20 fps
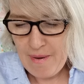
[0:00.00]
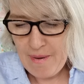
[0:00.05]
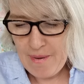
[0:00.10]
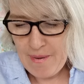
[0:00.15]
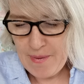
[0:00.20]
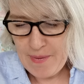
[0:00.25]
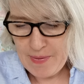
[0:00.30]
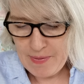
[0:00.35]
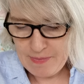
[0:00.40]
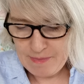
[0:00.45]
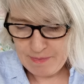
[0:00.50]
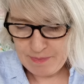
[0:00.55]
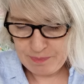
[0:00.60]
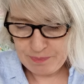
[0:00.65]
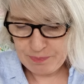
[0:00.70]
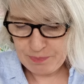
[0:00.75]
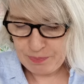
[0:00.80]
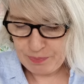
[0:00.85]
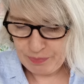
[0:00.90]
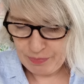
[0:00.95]
Um,
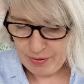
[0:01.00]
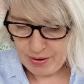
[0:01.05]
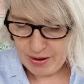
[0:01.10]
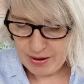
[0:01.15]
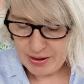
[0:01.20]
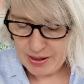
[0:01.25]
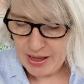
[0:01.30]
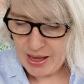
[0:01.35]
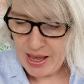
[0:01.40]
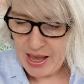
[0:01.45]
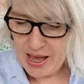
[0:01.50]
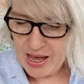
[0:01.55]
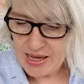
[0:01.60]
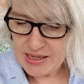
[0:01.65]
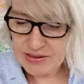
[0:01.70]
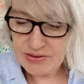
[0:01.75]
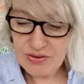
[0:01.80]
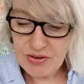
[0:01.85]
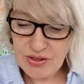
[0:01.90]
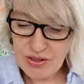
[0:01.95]

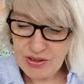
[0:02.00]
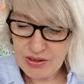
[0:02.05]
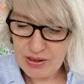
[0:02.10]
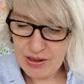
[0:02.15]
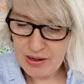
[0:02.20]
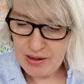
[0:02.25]
and